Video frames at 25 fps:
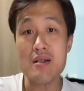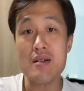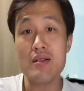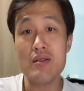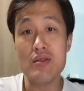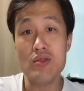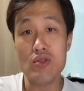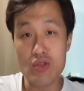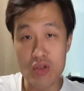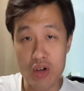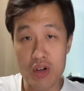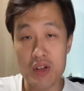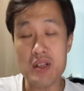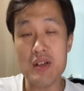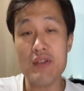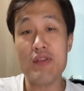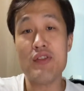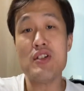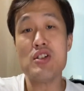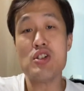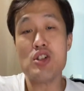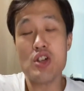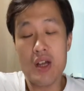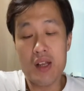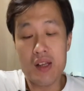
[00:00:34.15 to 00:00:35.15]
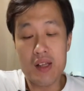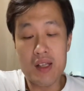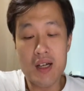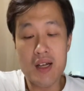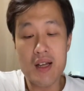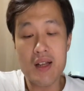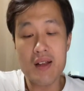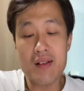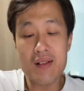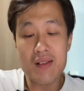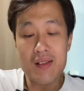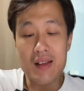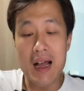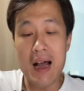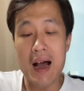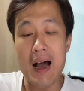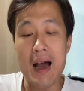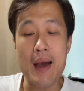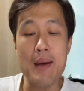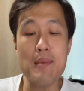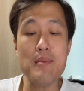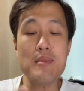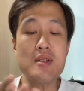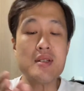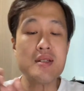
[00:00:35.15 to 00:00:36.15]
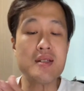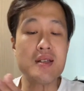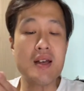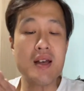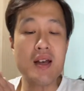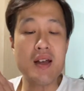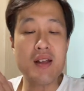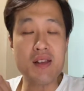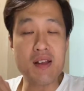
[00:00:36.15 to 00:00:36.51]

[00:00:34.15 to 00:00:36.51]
not differentiated times